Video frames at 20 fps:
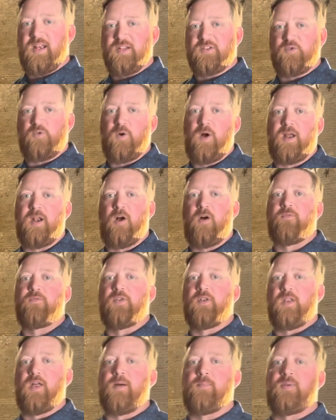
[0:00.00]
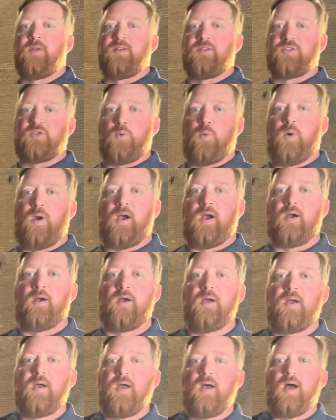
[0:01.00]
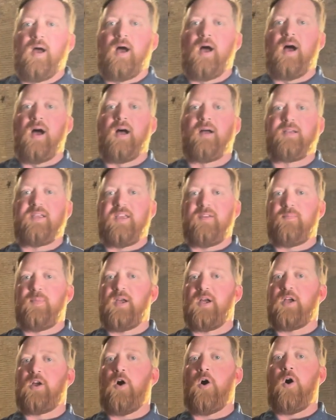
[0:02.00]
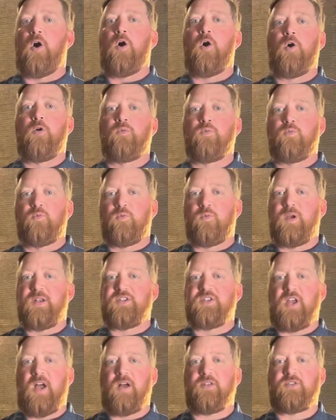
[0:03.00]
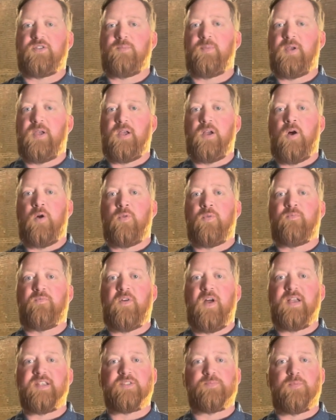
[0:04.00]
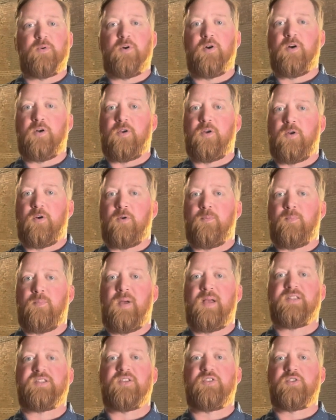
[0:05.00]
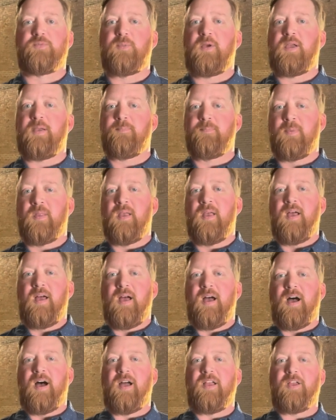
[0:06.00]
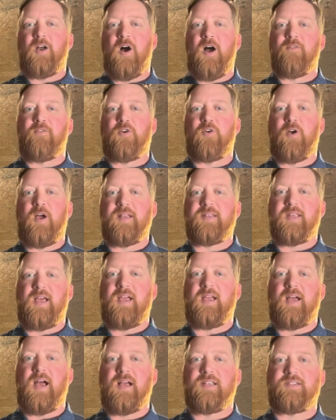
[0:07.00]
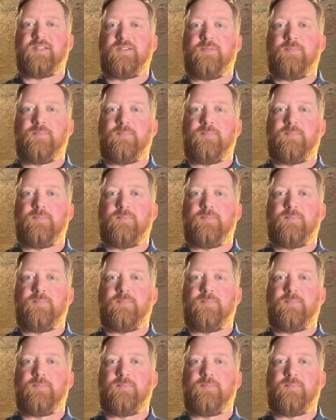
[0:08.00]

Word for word: it's right off the Lebanon Square. Uh, give me a call, reach out to me on Facebook or message me. Uh, y'all have a great day, guys.